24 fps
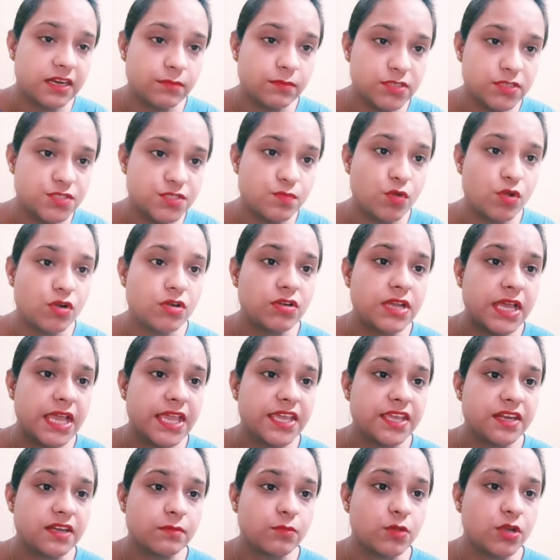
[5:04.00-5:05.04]
a small
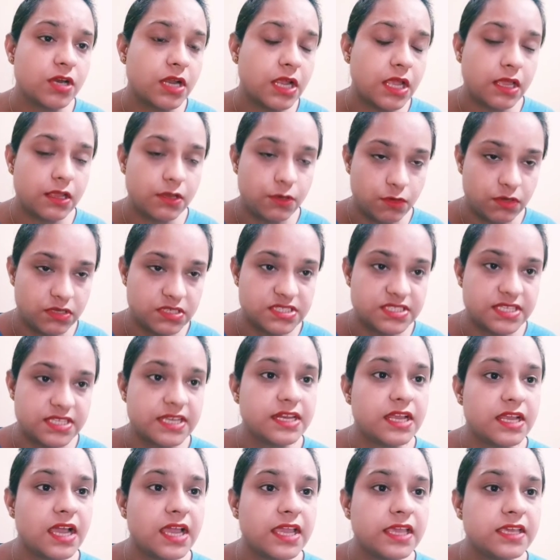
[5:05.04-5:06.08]
diagram, or you can say
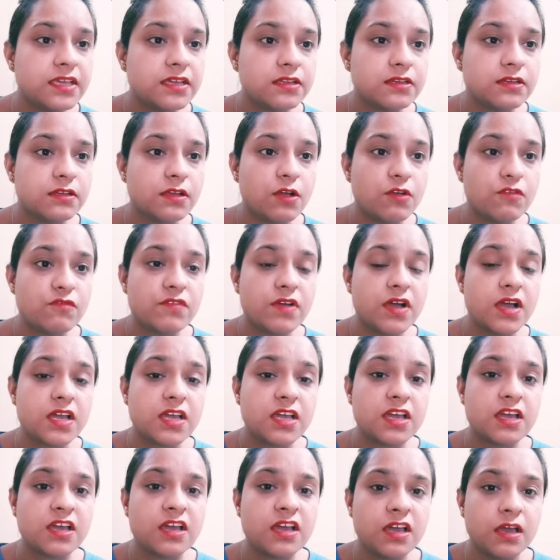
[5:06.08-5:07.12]
an icon of a
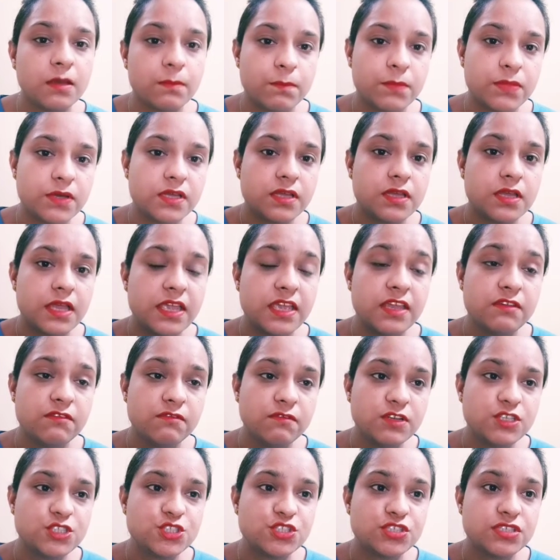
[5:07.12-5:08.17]
cup in
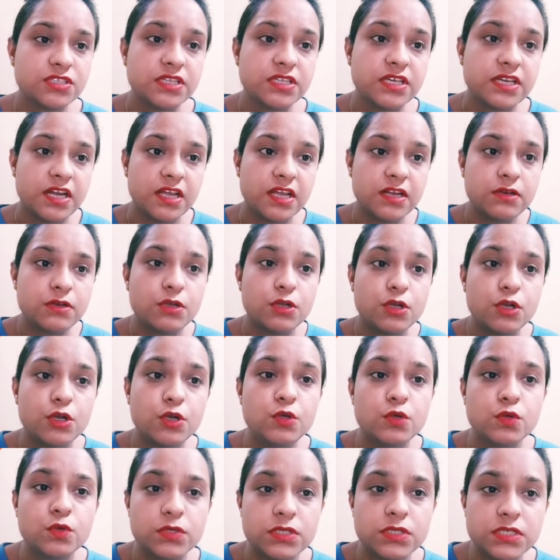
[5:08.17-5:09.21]
which there are
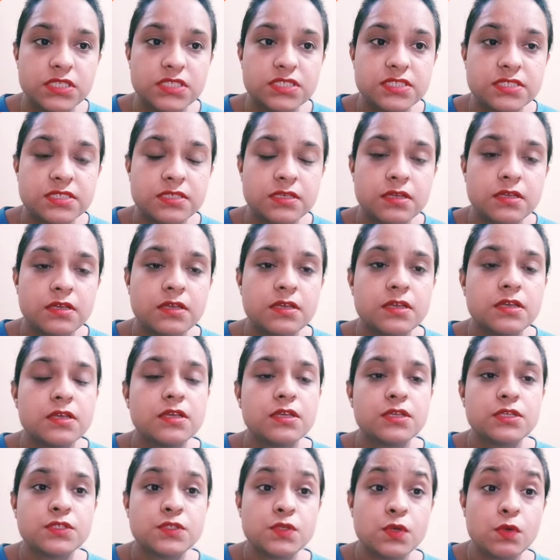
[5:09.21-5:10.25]
noodles.
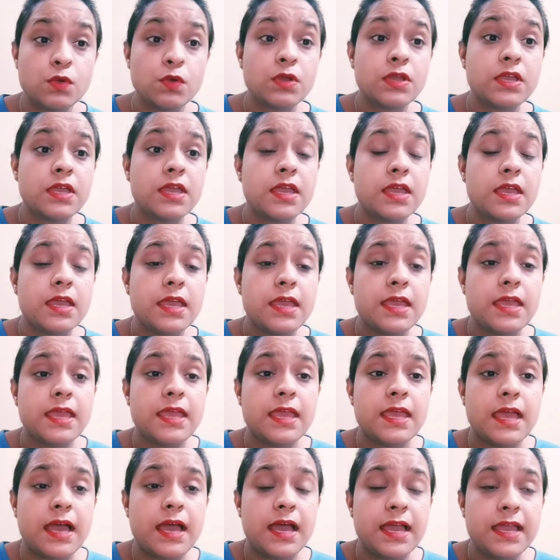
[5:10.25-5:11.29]
So
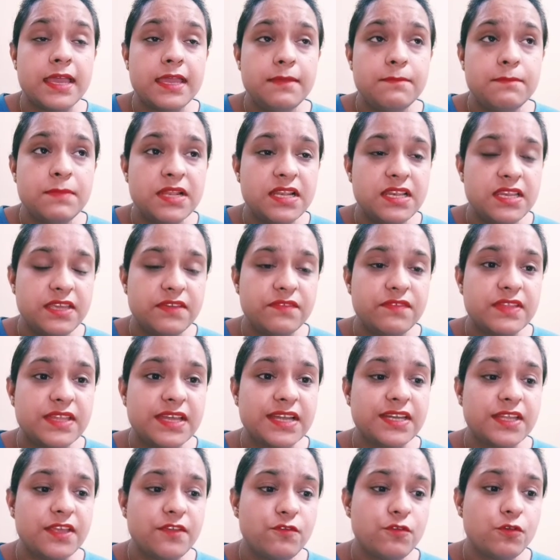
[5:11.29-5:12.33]
I believe
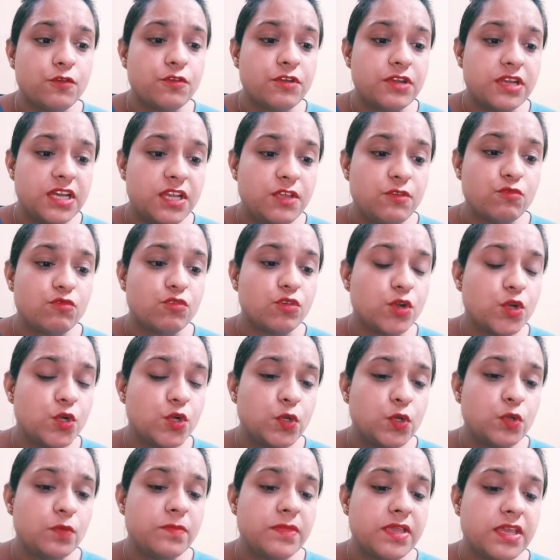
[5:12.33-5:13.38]
that if you really
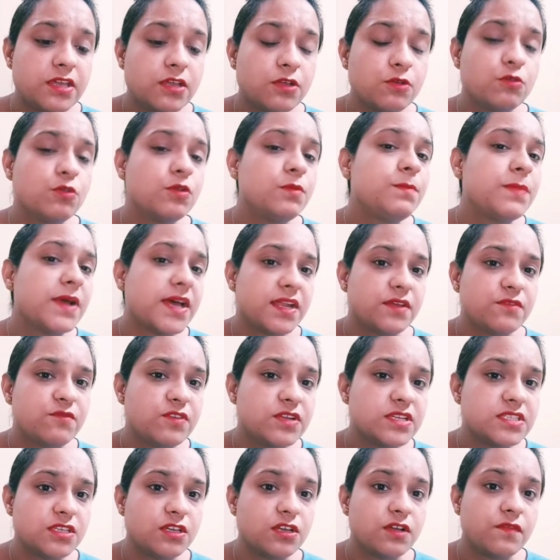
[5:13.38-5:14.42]
want to make a good
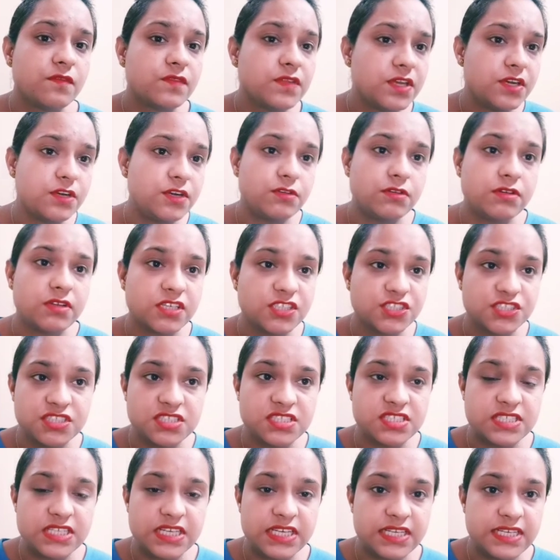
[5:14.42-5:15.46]
paraphrasing of the introduction
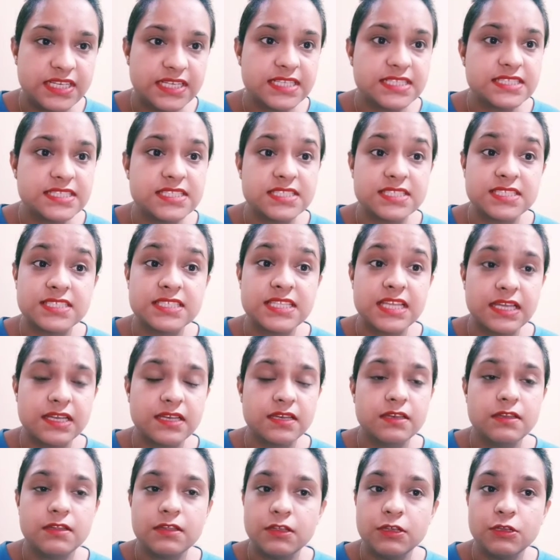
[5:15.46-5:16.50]
sentence,
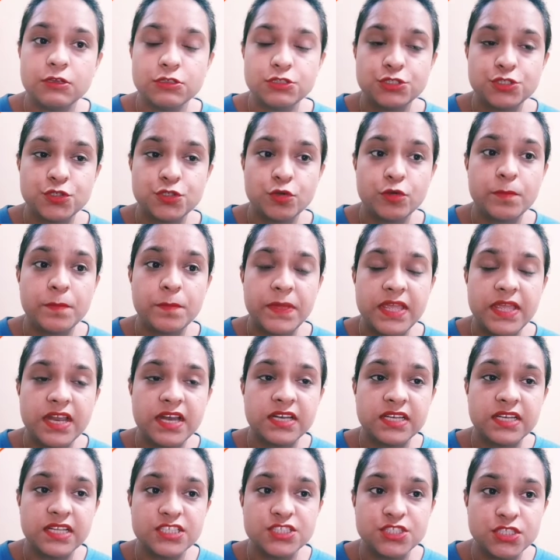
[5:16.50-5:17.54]
then you should pay
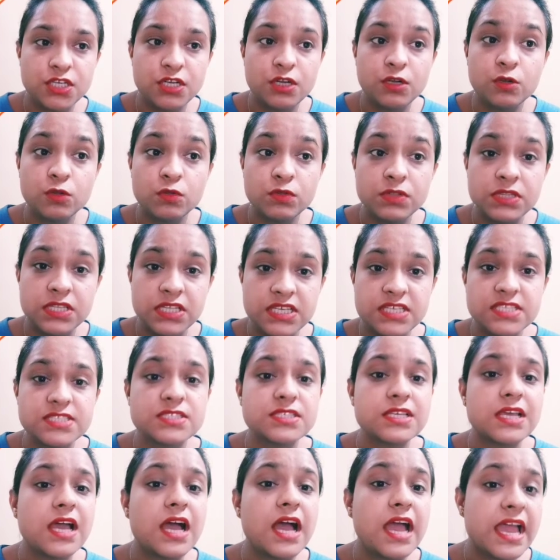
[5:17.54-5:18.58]
attention to
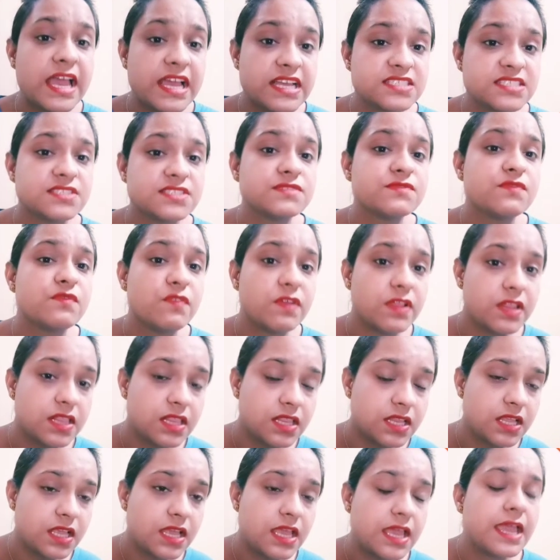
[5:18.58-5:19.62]
these as well.
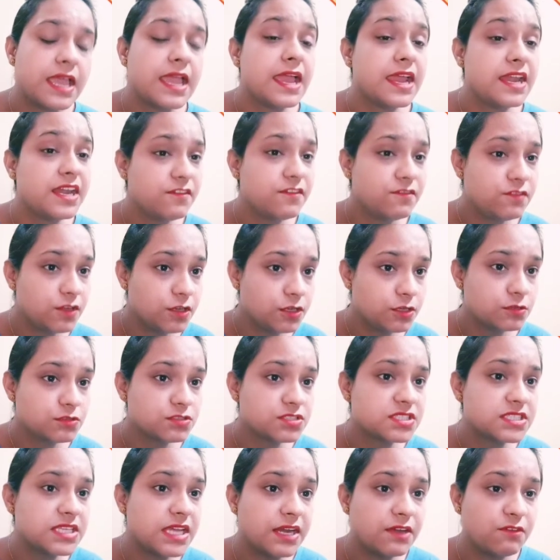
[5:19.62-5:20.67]
And if you
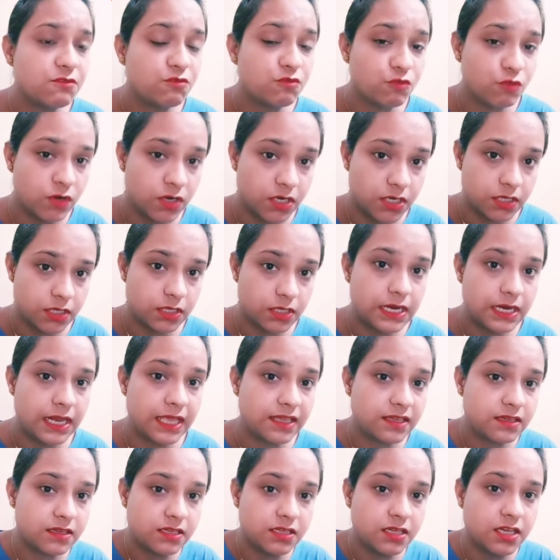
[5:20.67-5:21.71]
use that word
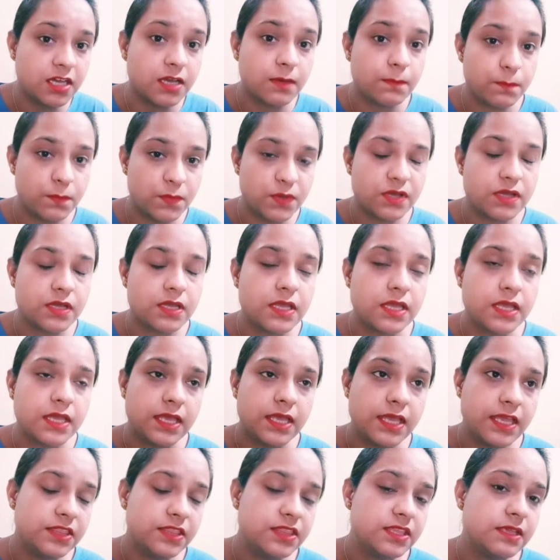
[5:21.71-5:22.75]
like cup
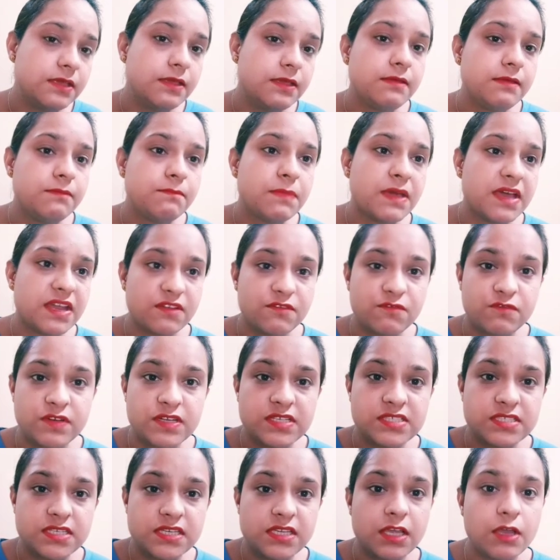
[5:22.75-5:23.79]
in the
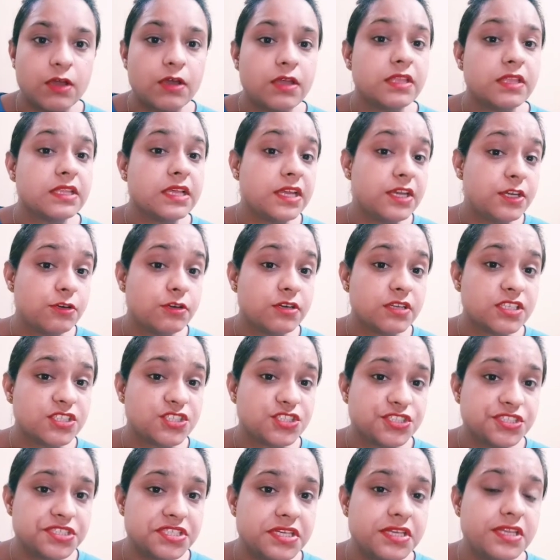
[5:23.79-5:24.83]
paraphrasing or in the
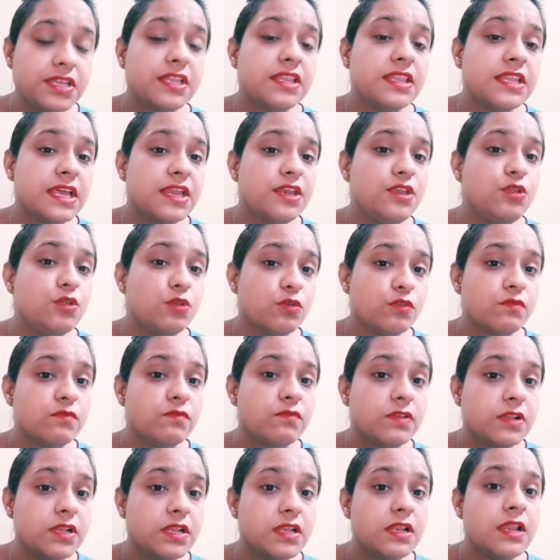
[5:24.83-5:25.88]
introduction, then you
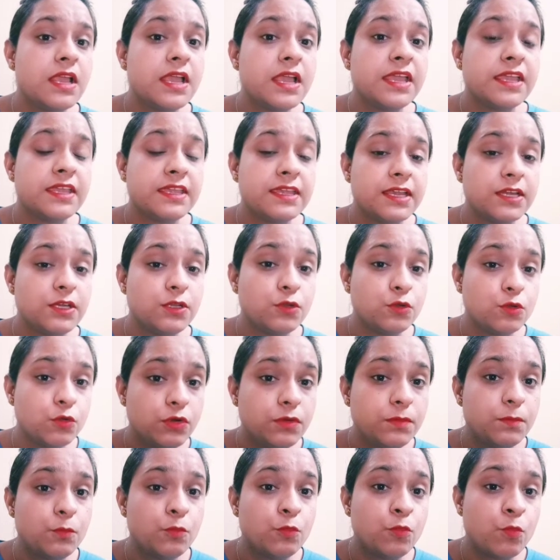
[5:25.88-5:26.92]
will get
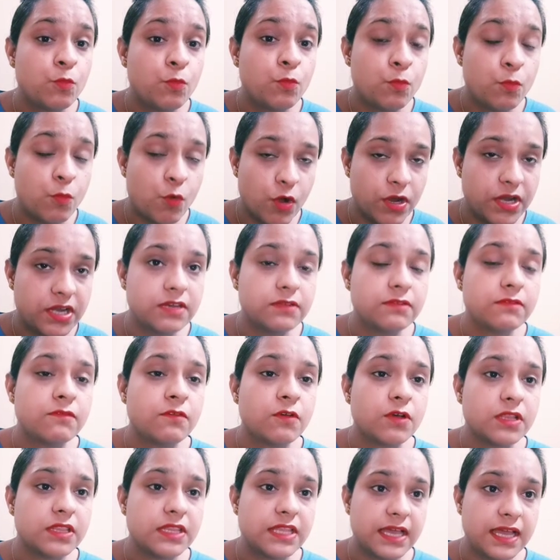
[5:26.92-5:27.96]
good point
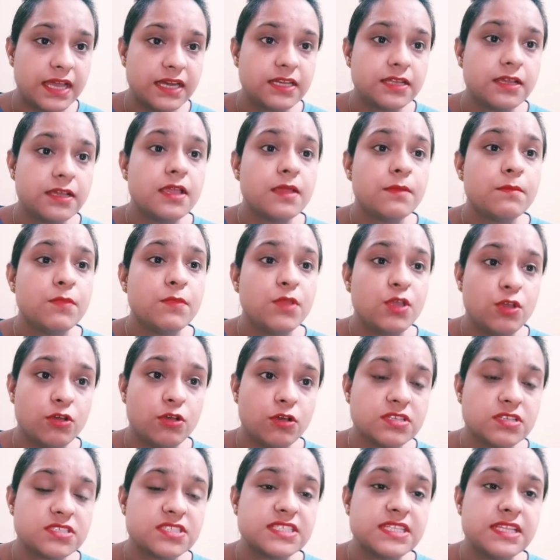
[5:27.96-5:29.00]
for that,
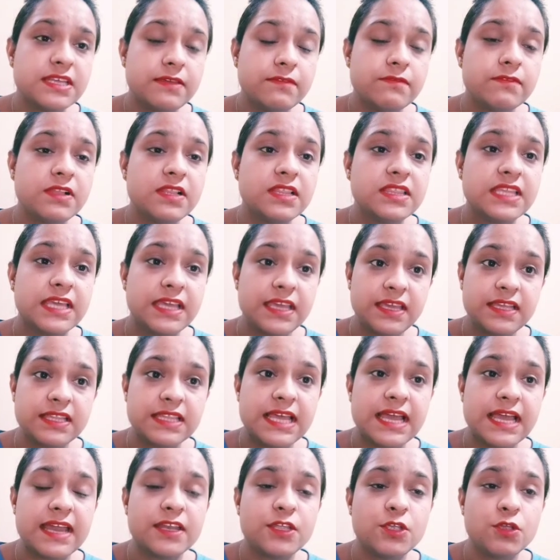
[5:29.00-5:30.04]
because they will think
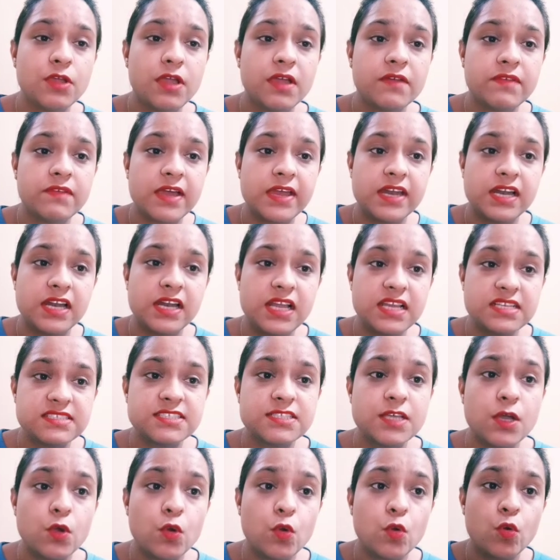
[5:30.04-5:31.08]
that you have analyzed
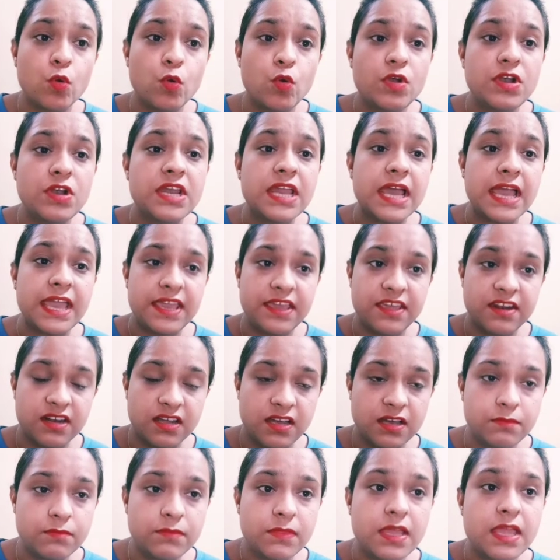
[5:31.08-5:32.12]
the whole
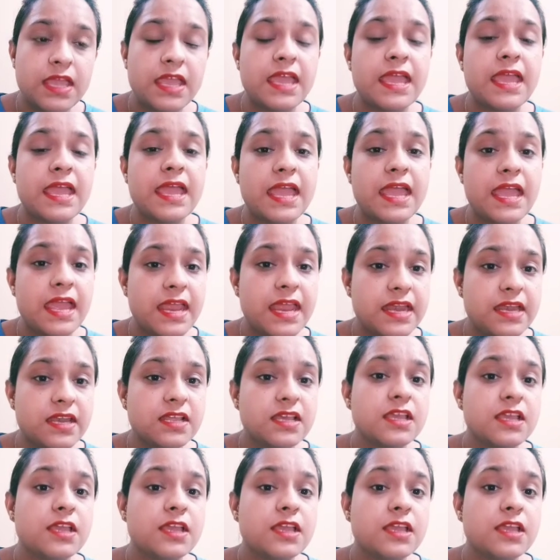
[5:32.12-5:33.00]
diagram, and